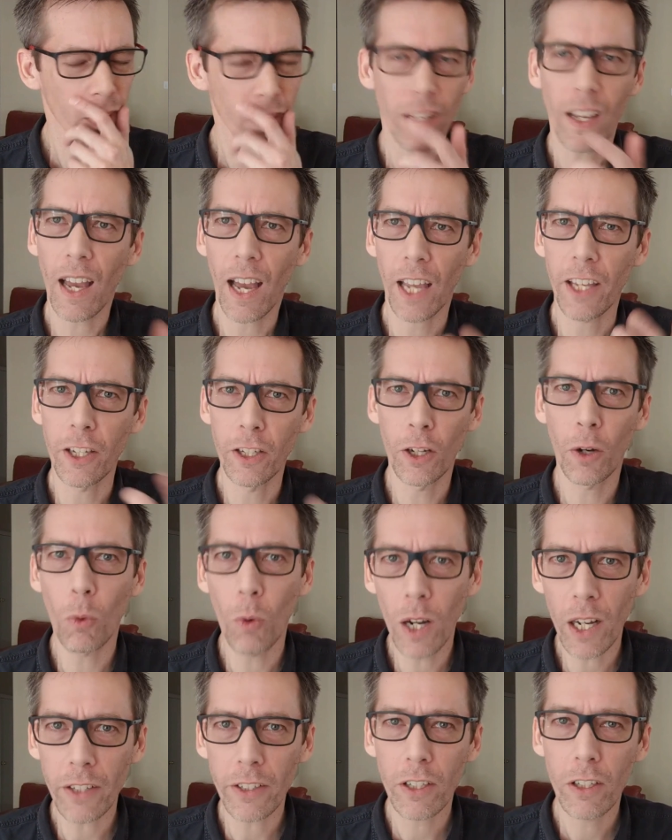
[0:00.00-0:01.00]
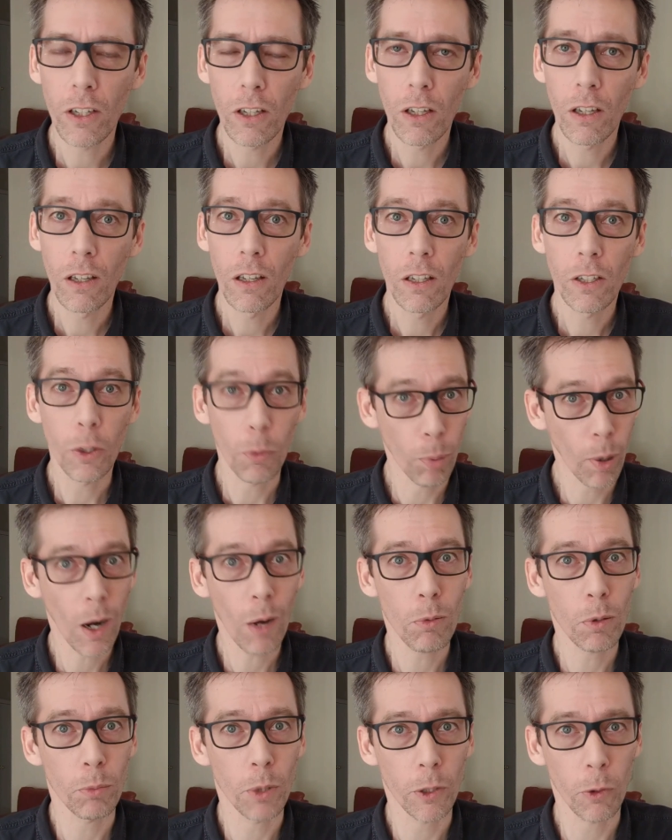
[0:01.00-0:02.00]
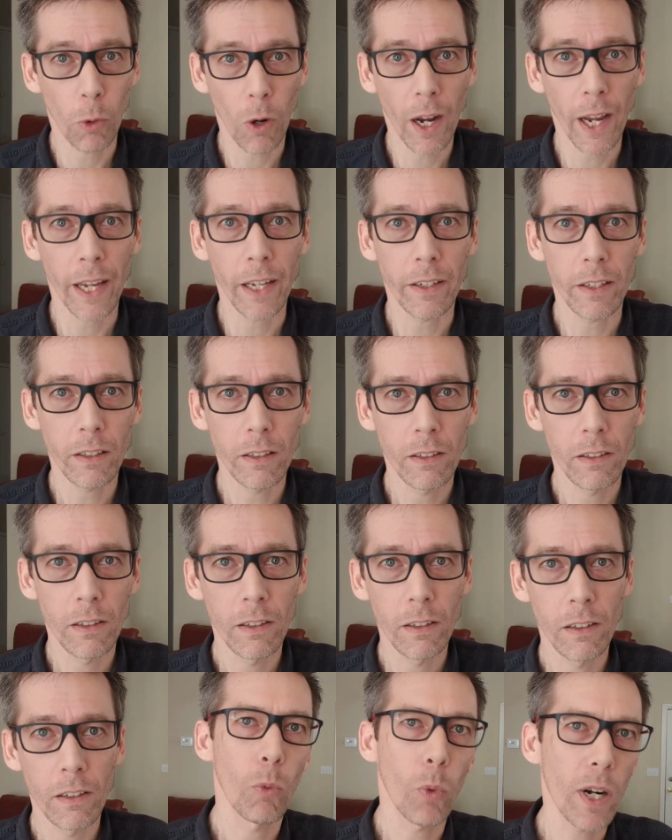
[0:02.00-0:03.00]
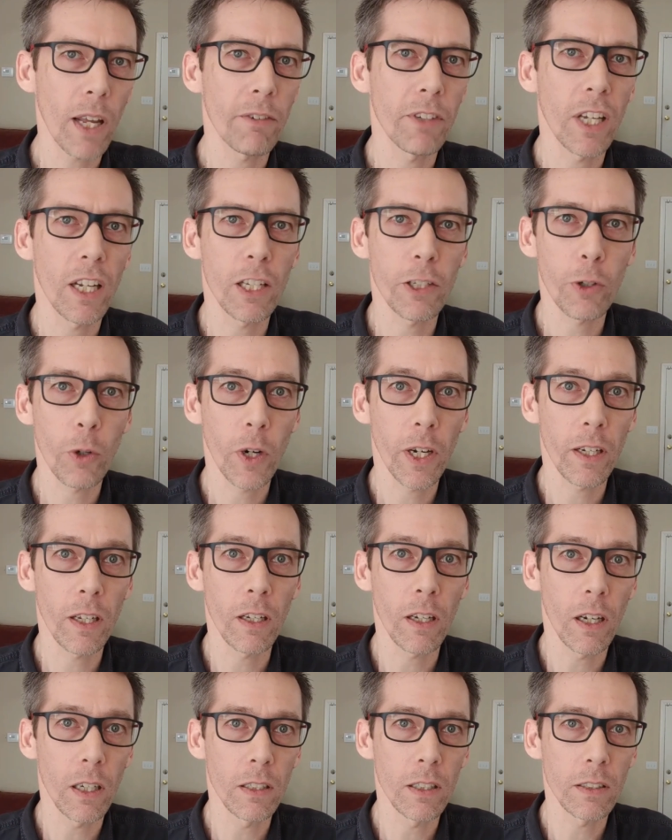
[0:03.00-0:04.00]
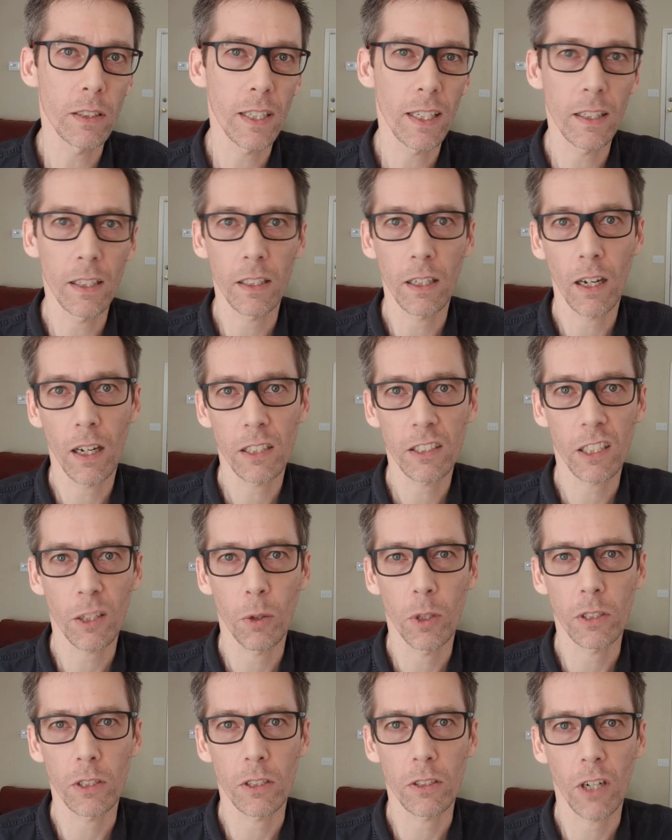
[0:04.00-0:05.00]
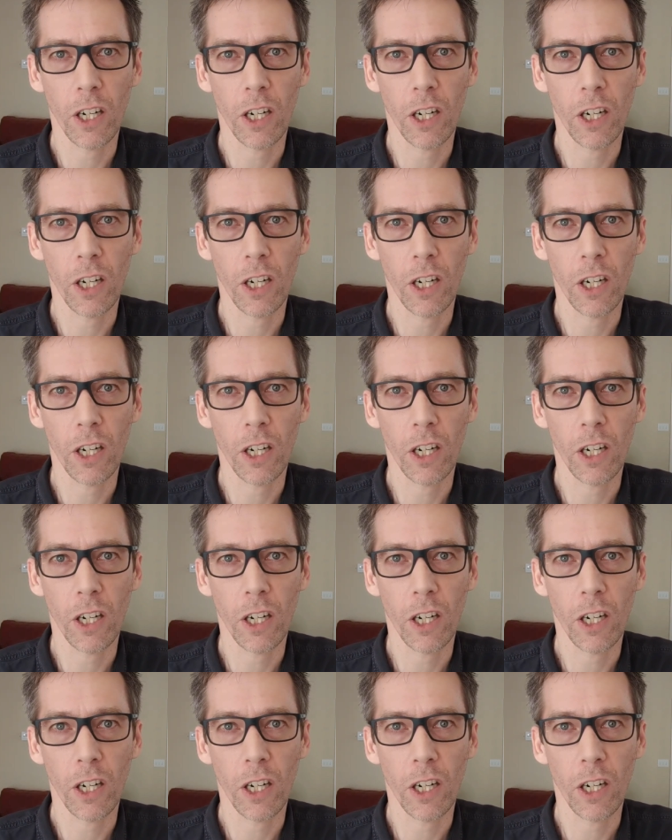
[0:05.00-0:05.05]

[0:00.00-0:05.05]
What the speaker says: yeah, you know what? You're probably right. What I've done is create an unintended consequences